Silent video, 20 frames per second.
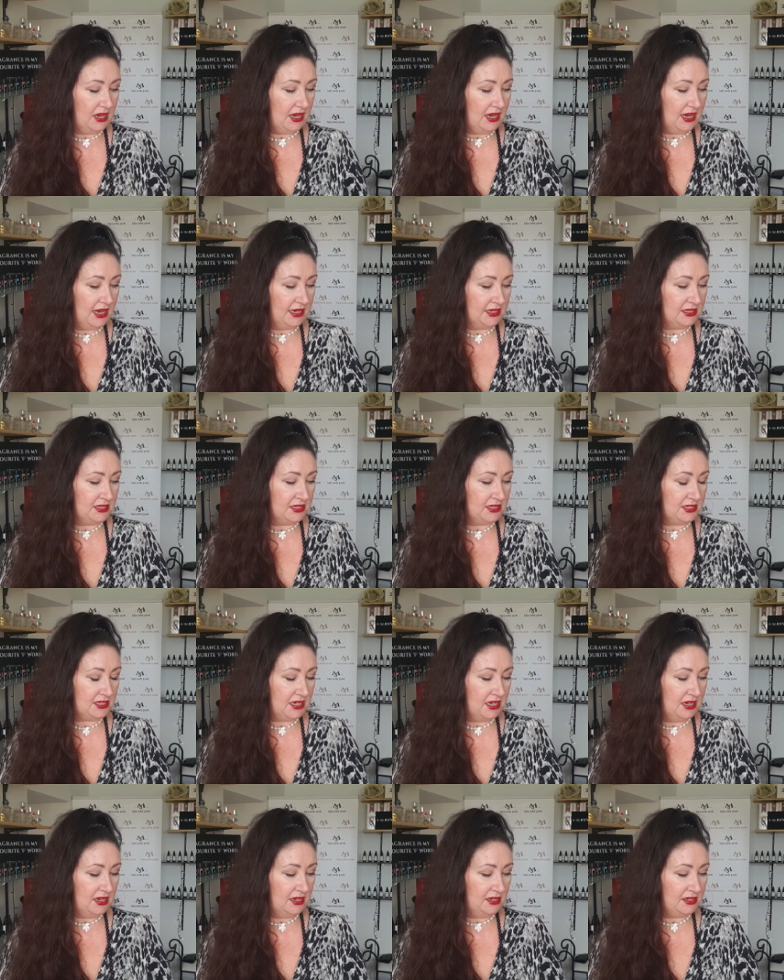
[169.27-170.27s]
and
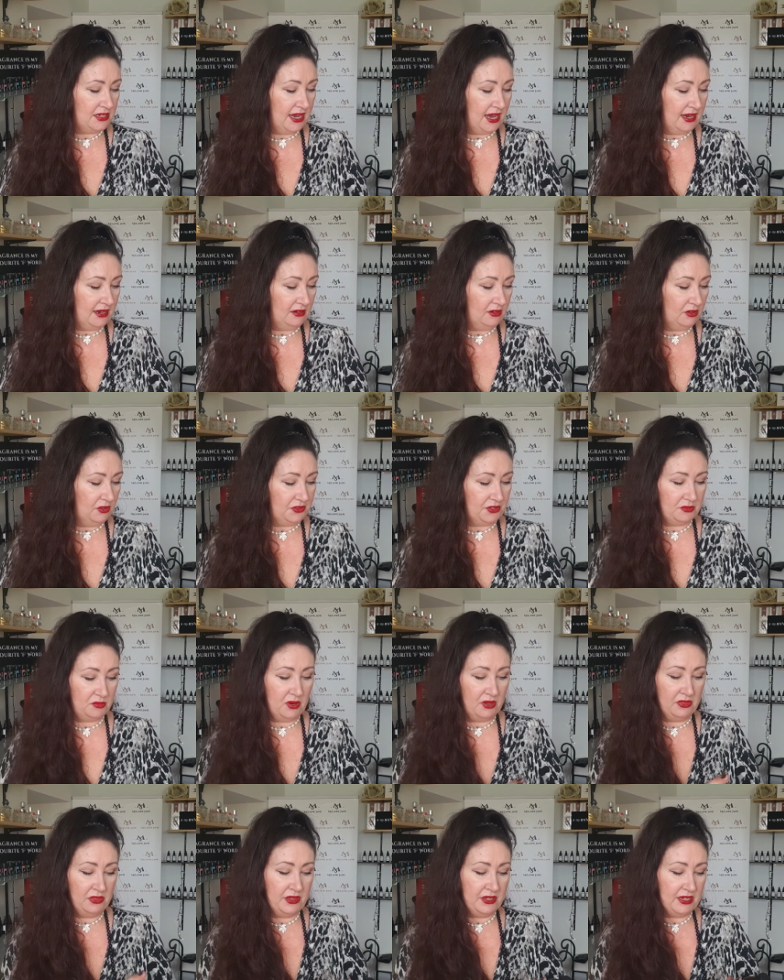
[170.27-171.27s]
uh, yeah, or the
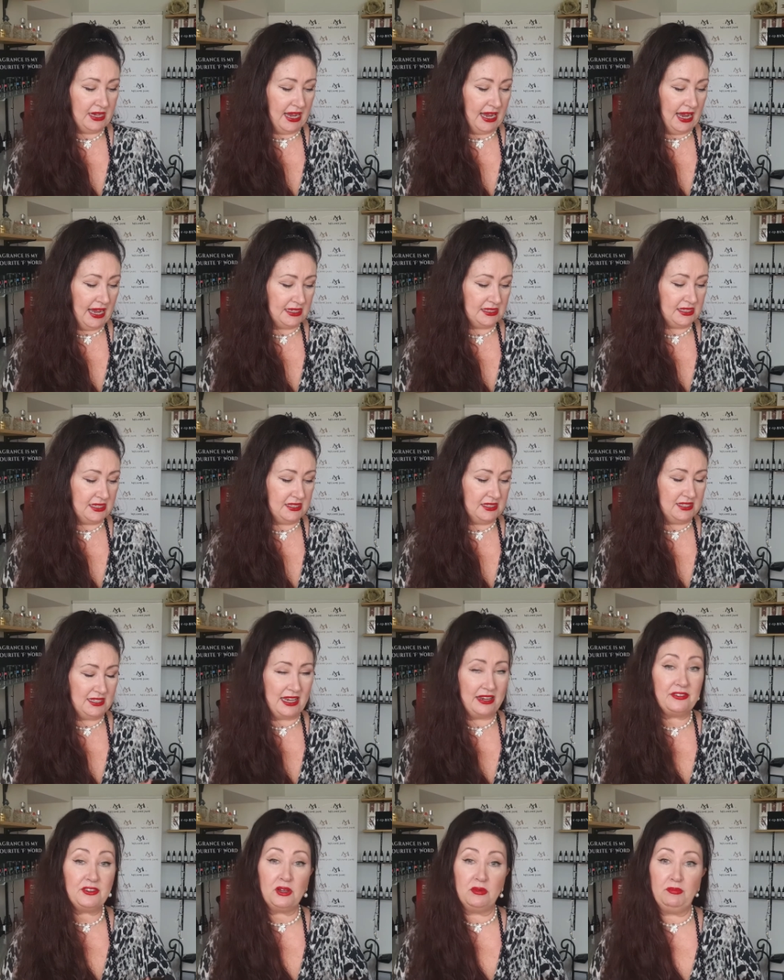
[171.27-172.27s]
one that has
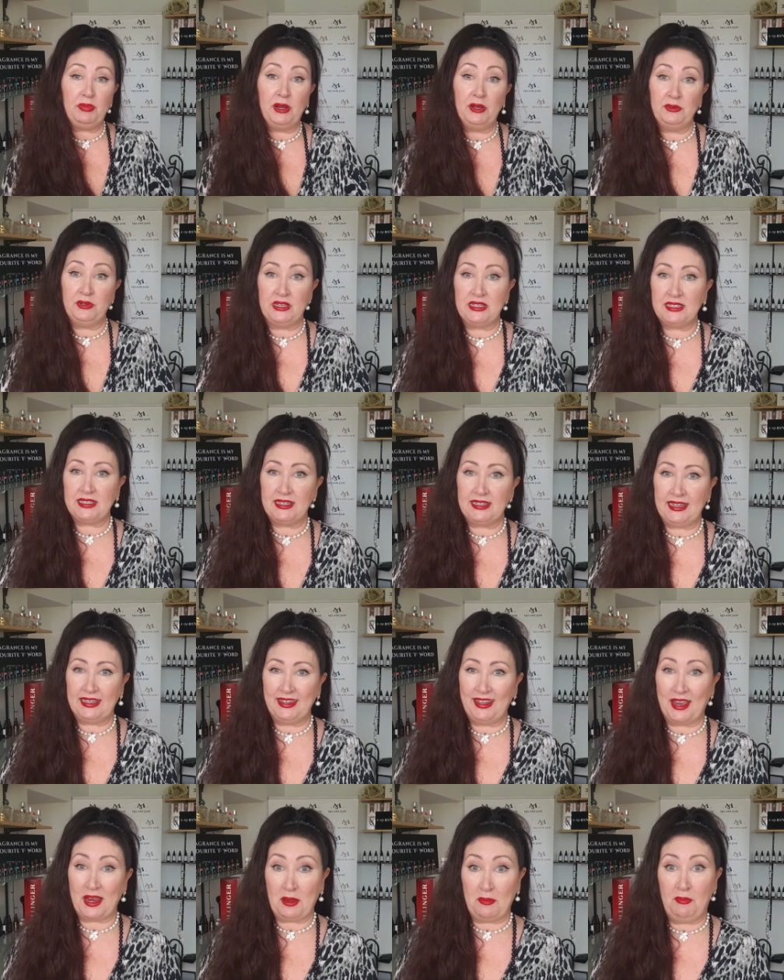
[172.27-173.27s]
safe components in it,
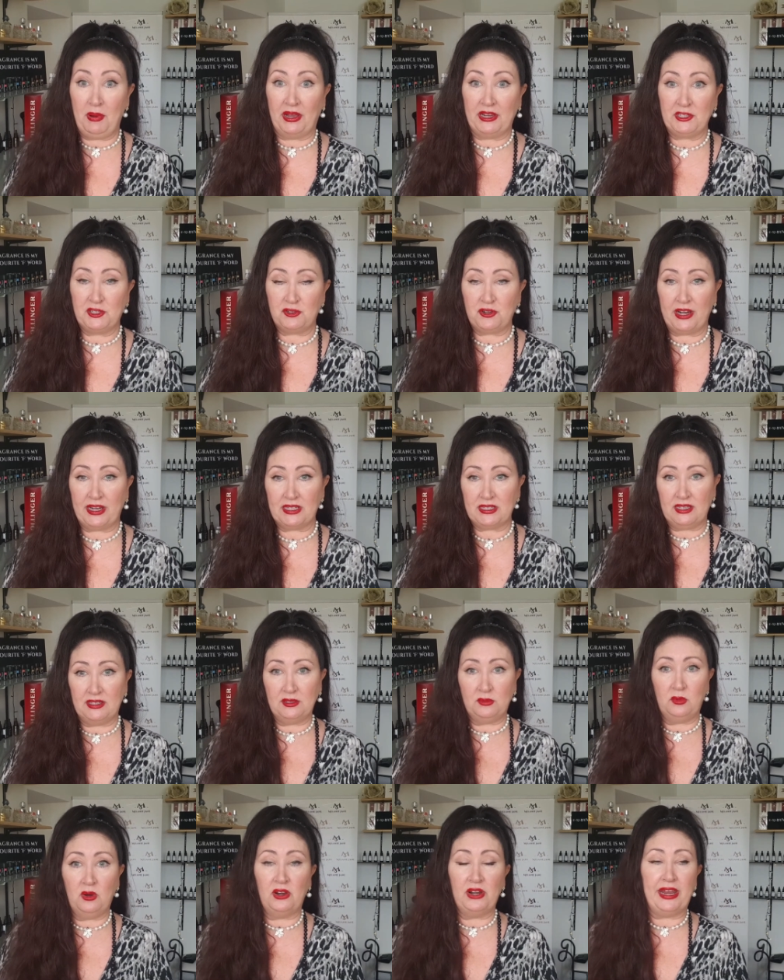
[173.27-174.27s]
like Bitrex, like
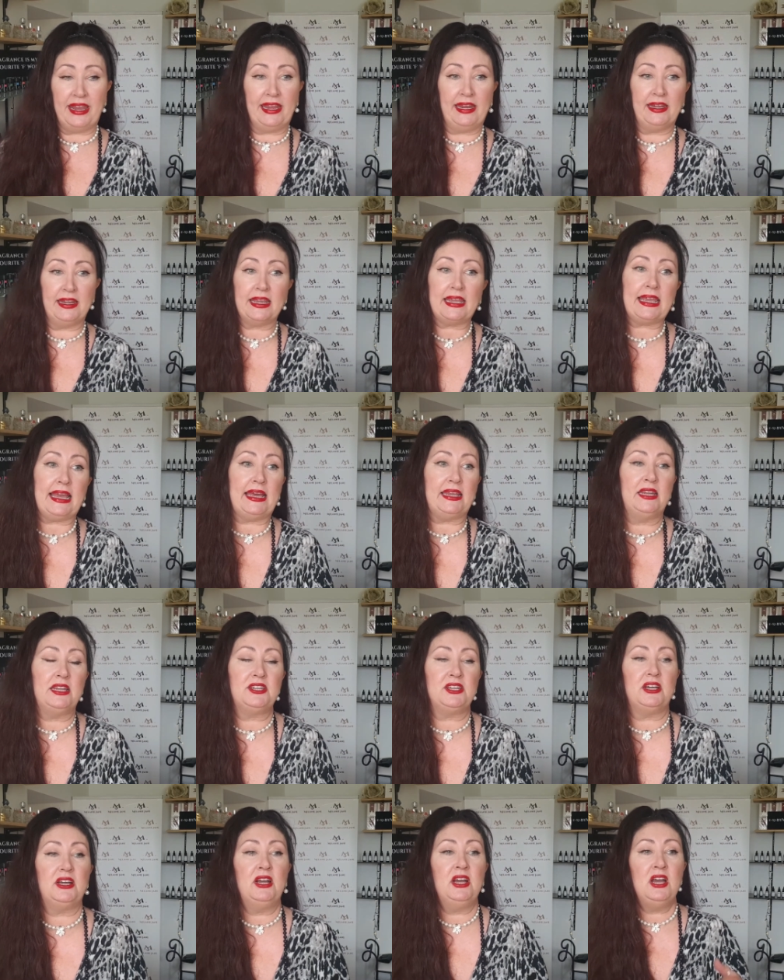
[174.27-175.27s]
the one in
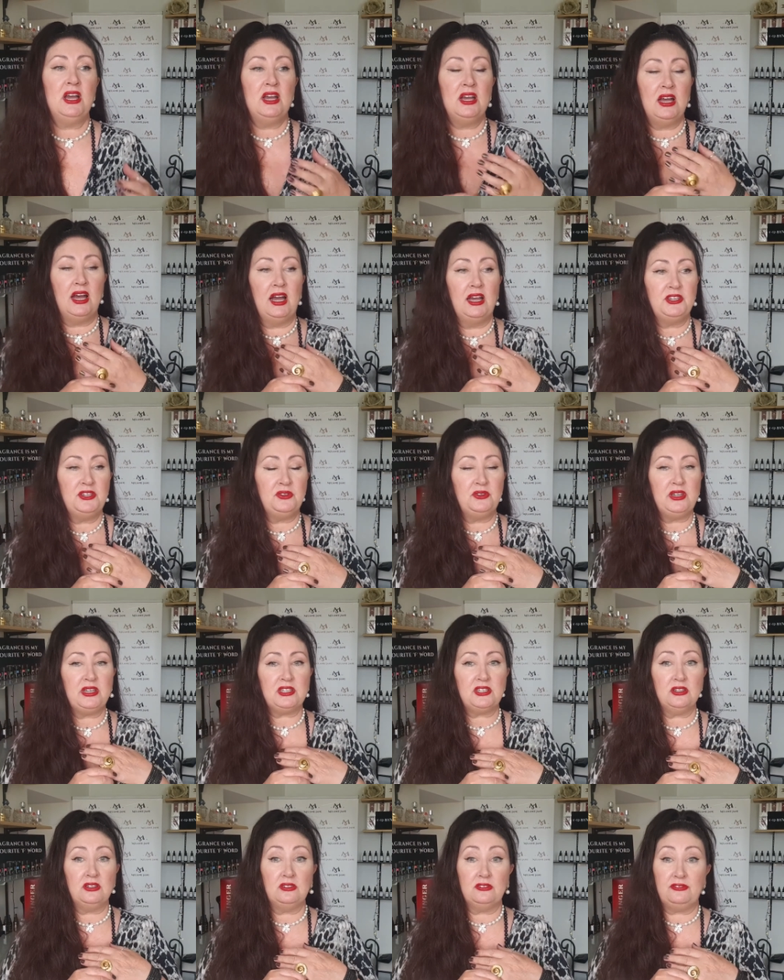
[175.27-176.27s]
Canada. Uh, you need
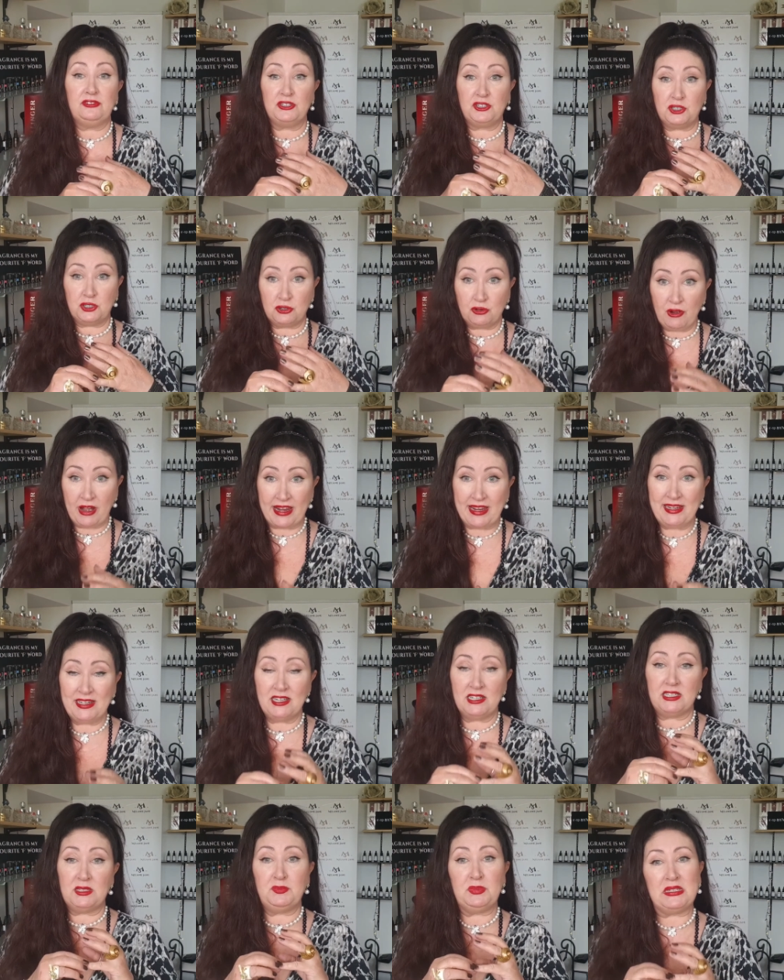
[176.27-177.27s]
to look for
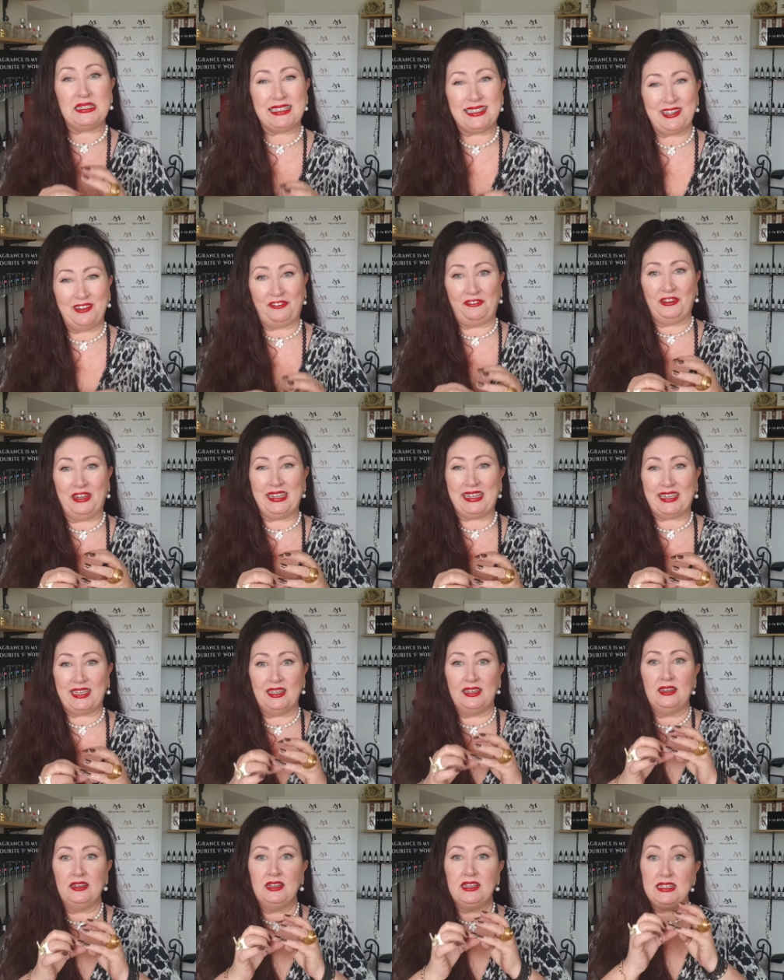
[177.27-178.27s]
trade
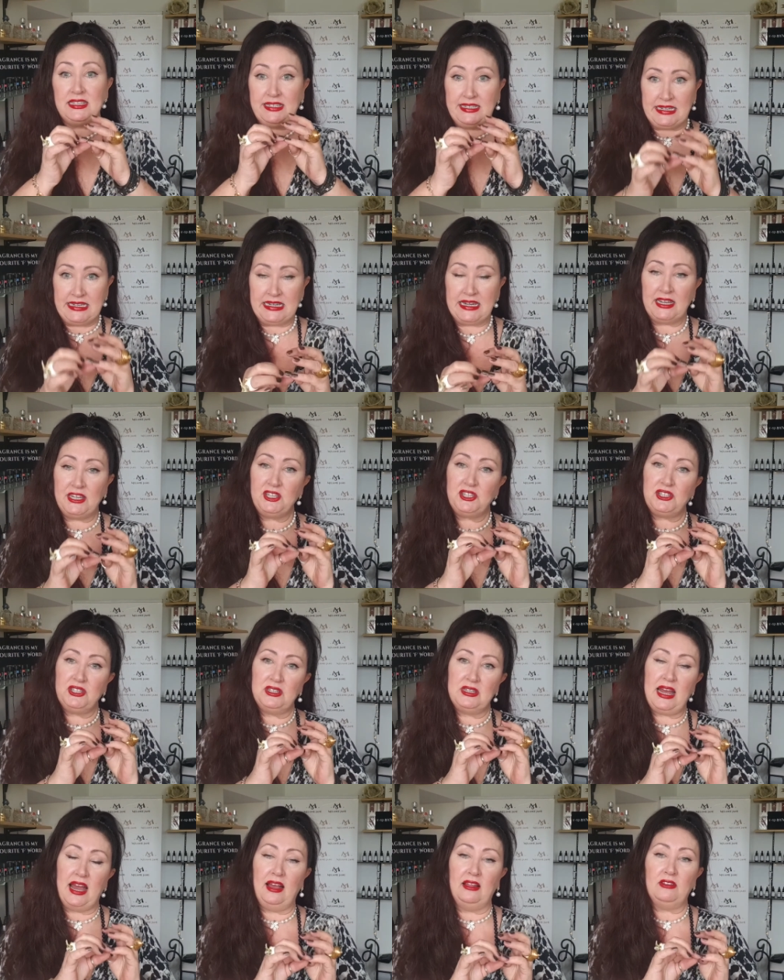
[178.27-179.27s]
specific
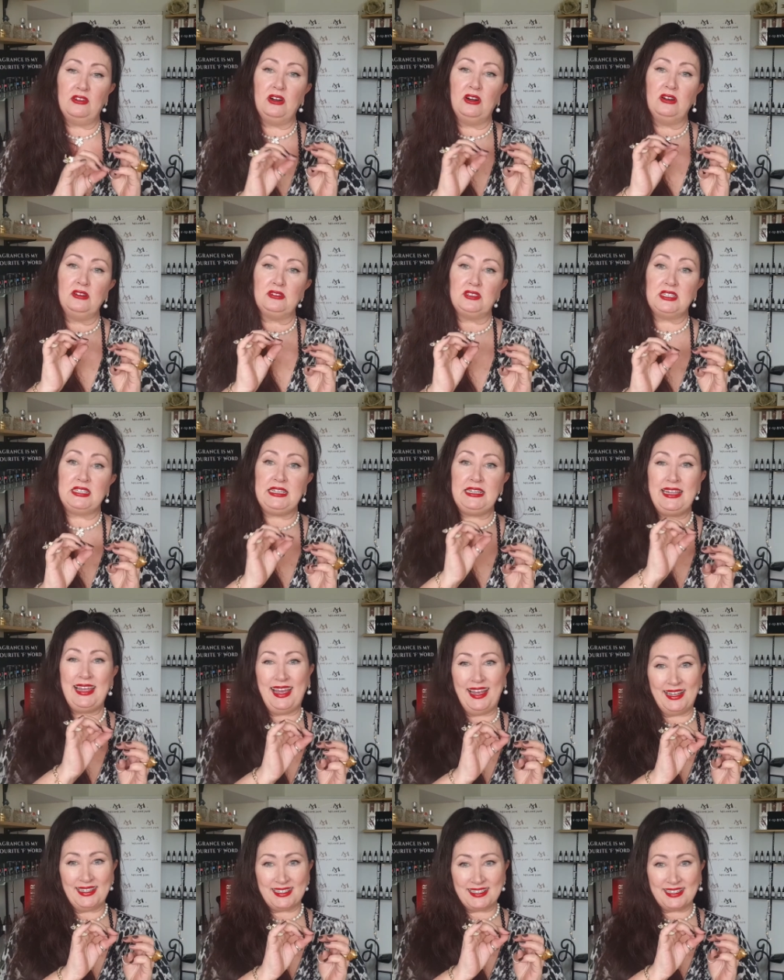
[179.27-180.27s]
denatured alcohol,
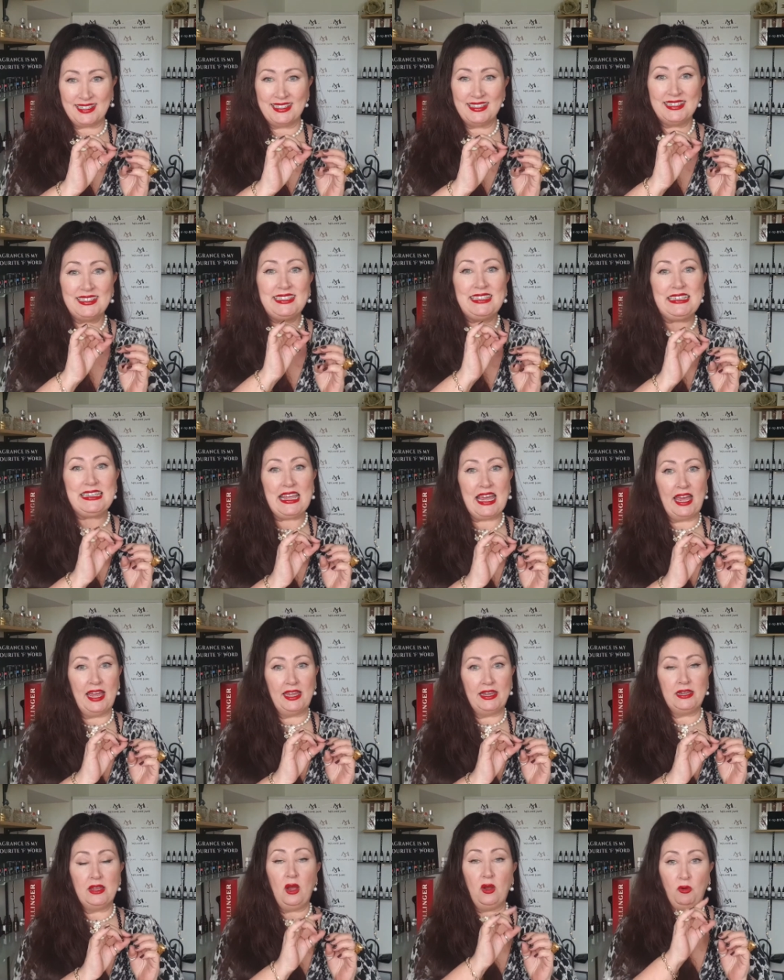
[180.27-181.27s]

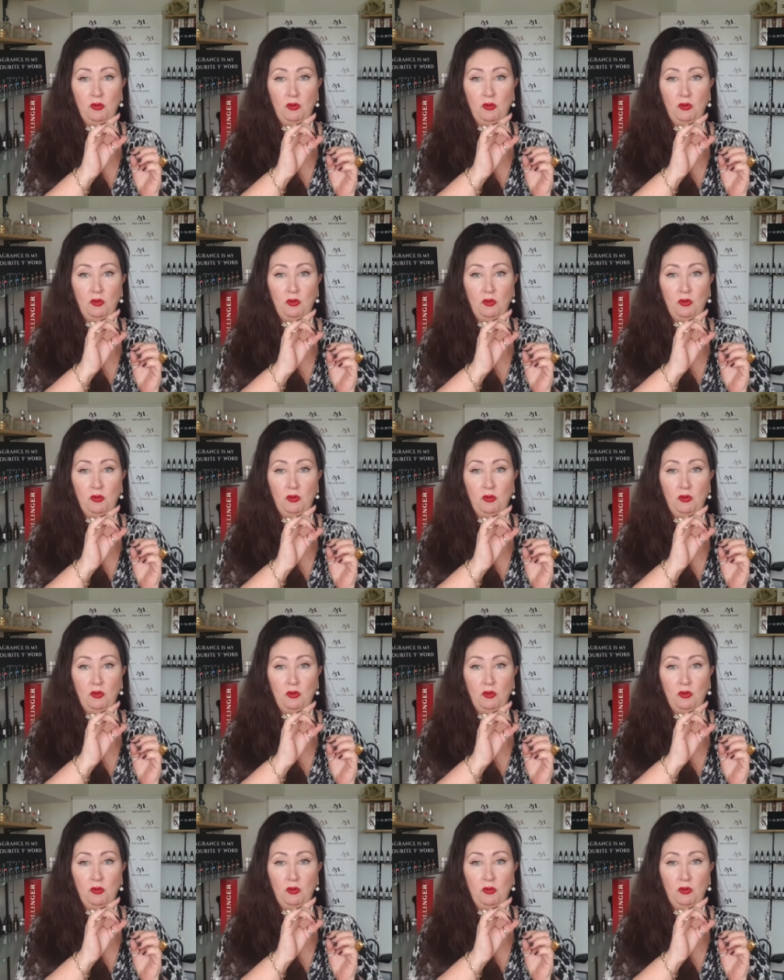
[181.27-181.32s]
TSDA1.